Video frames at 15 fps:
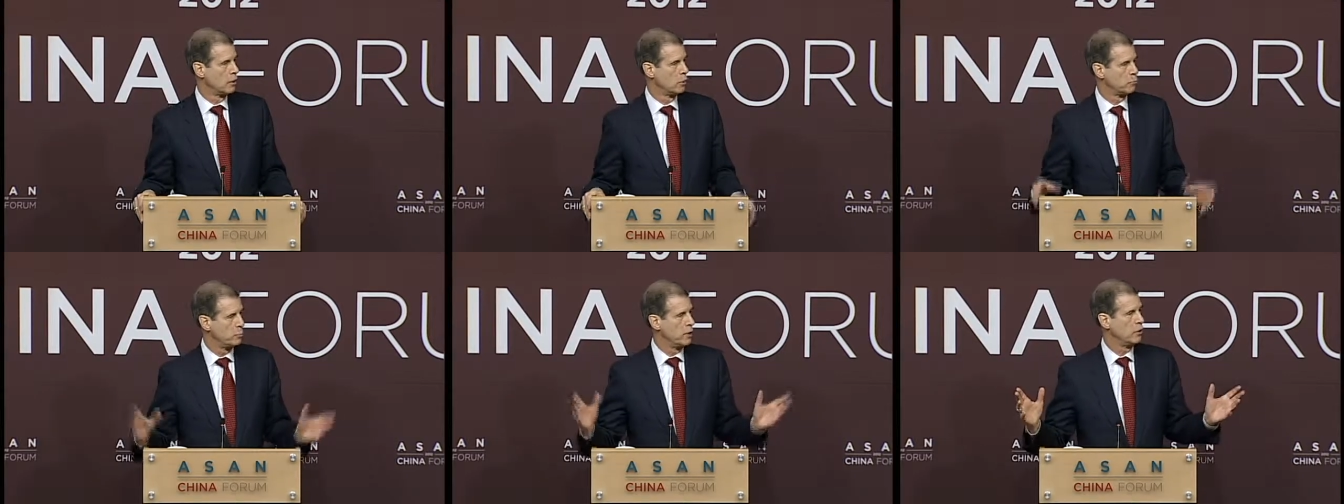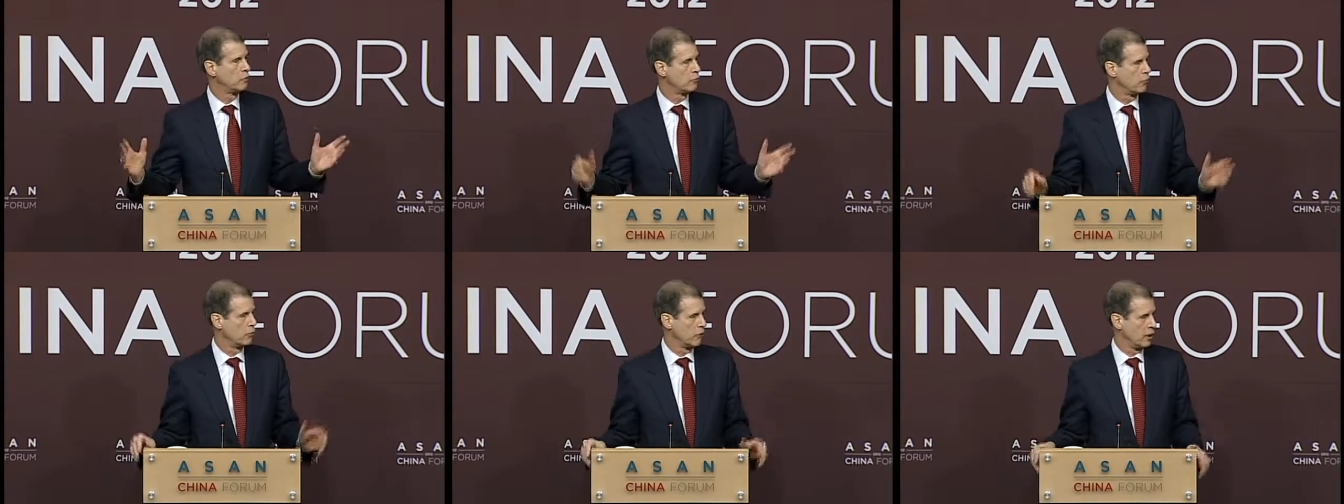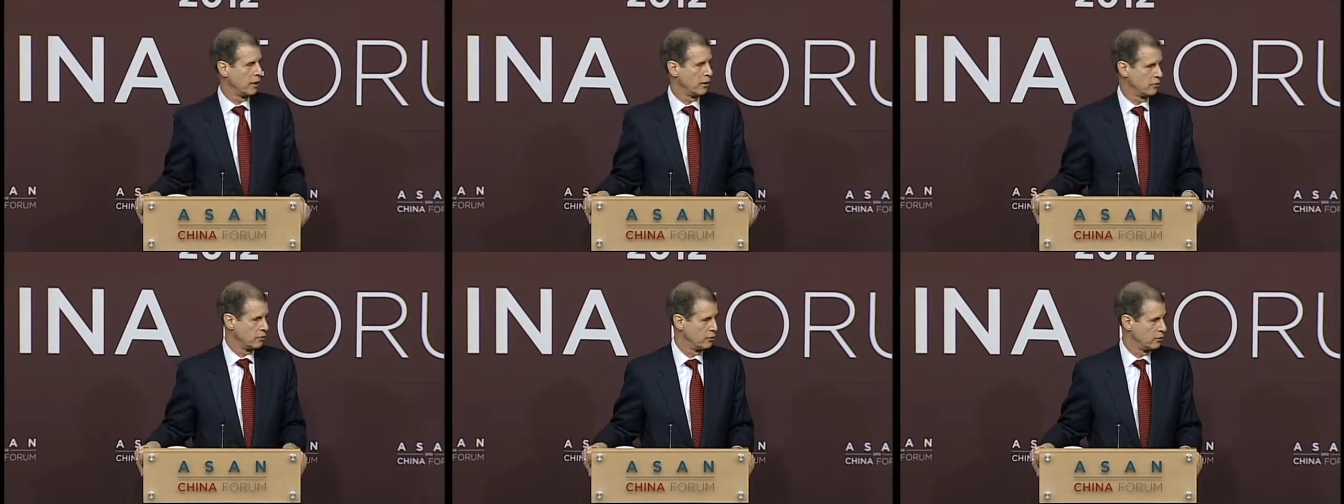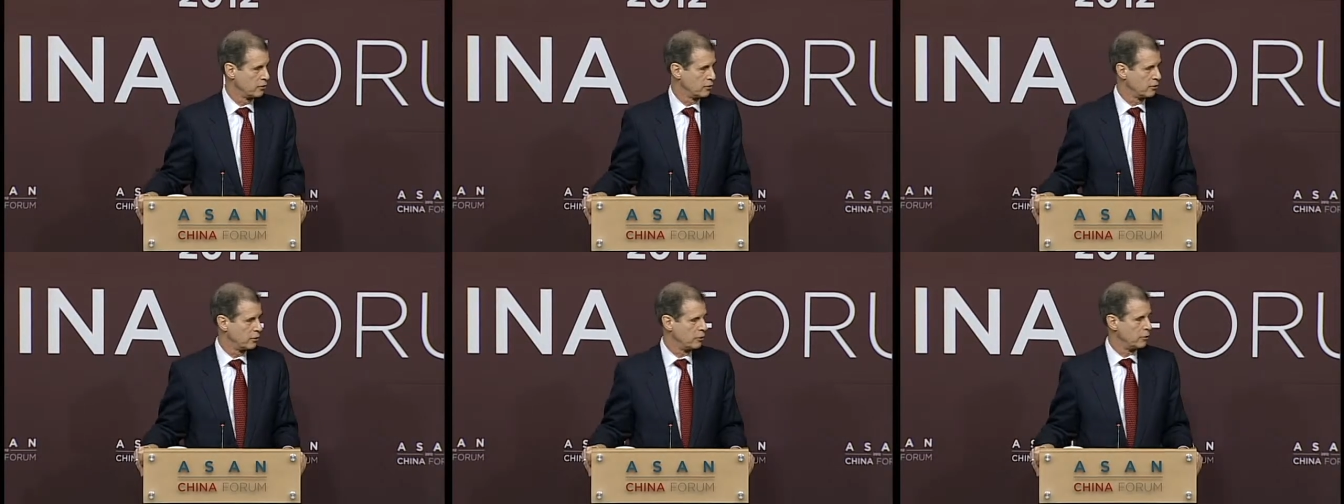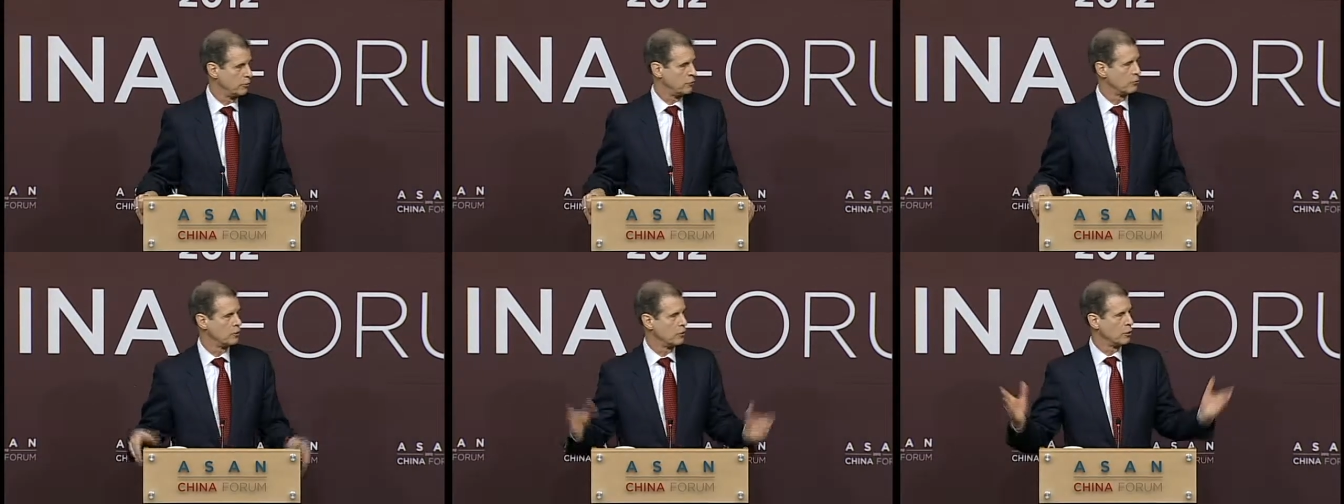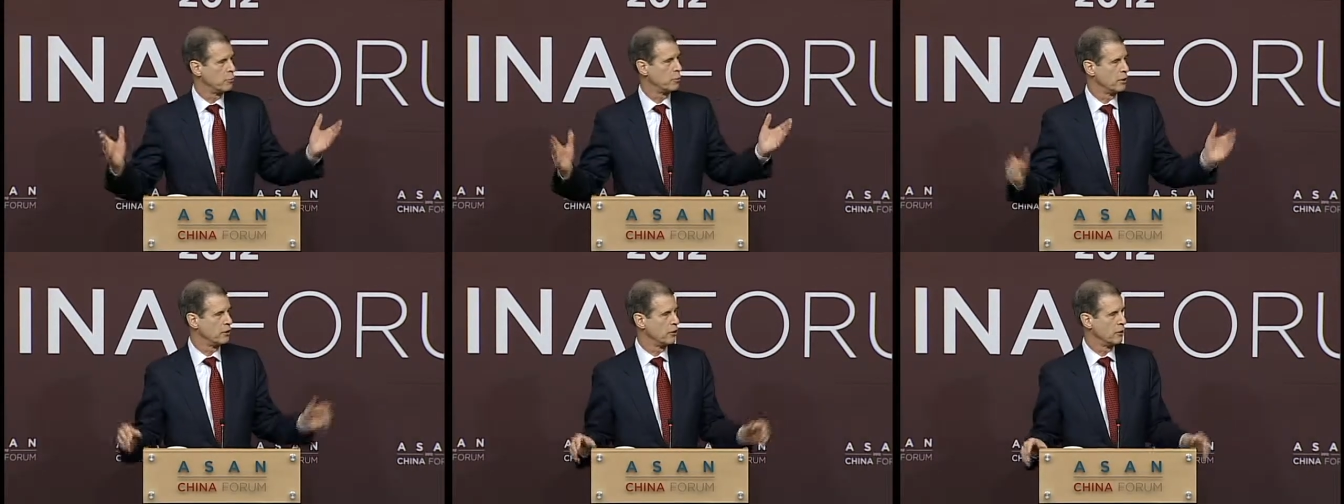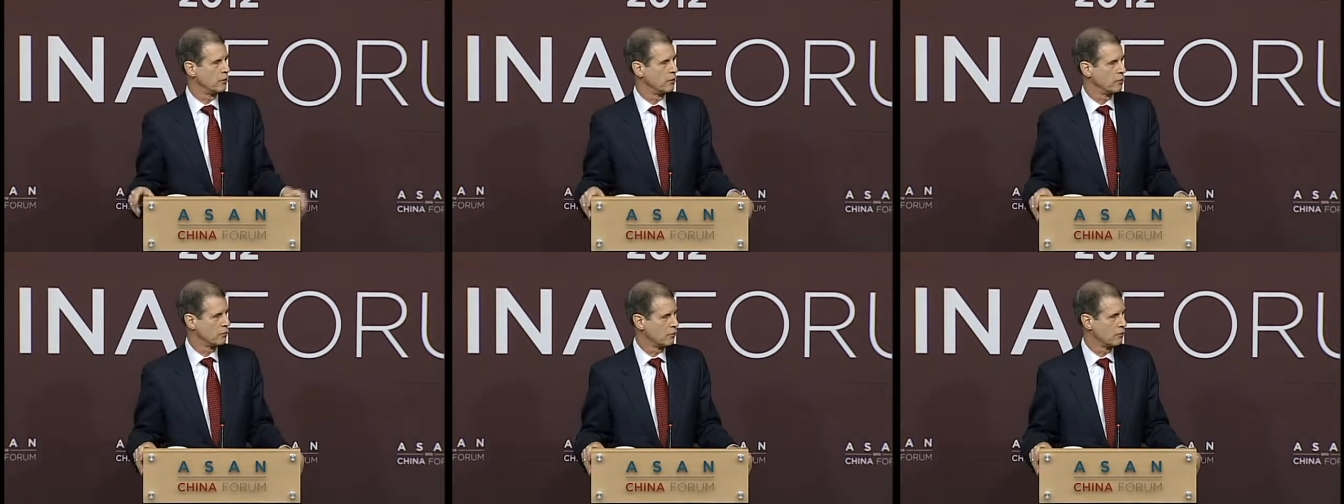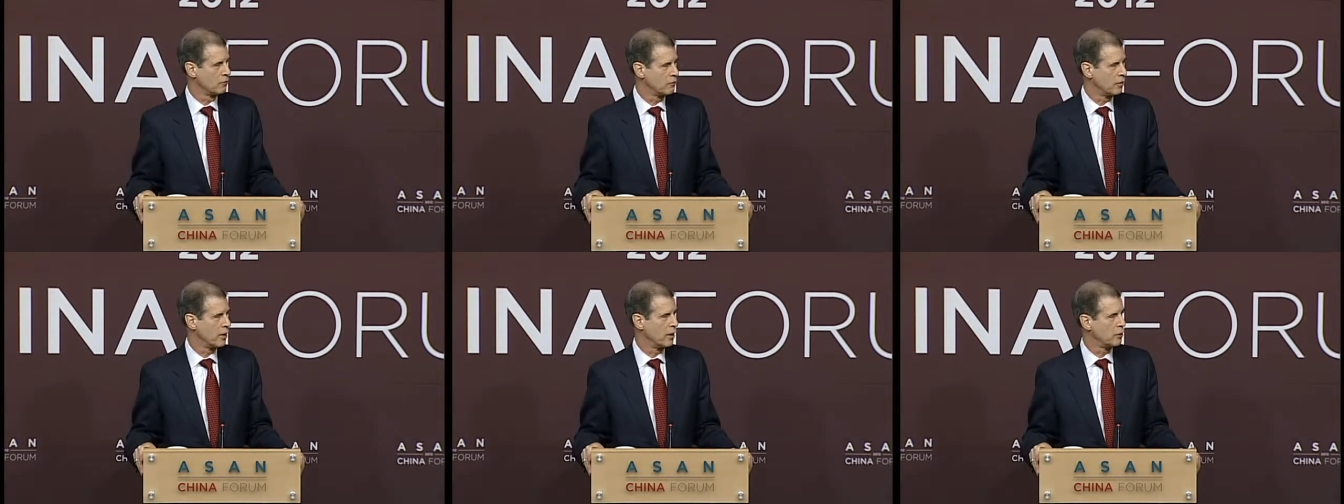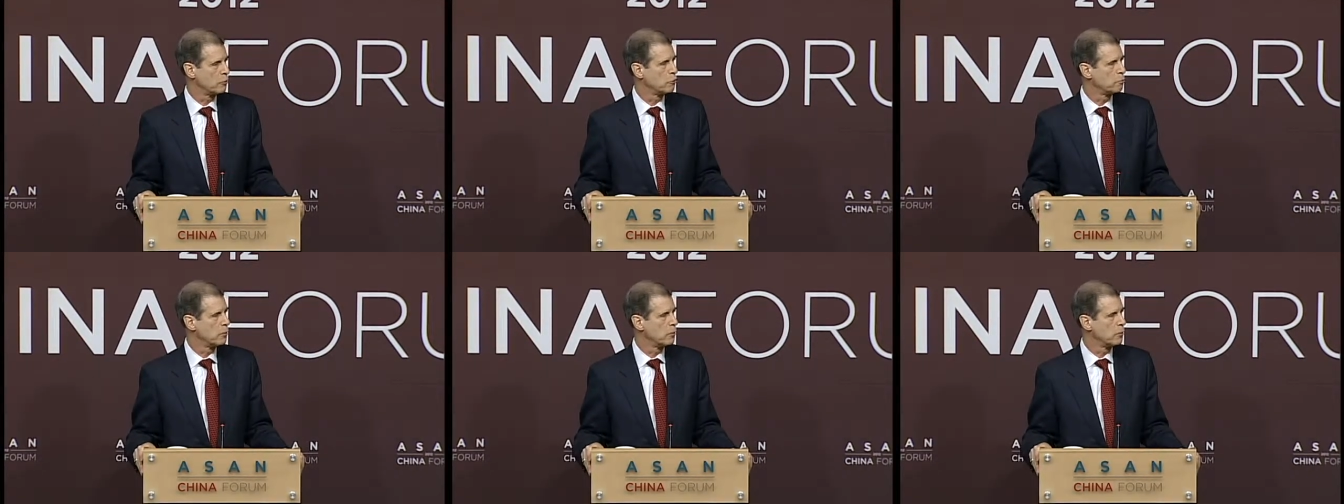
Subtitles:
peaceful rises, to use Zheng Bijian's phrase.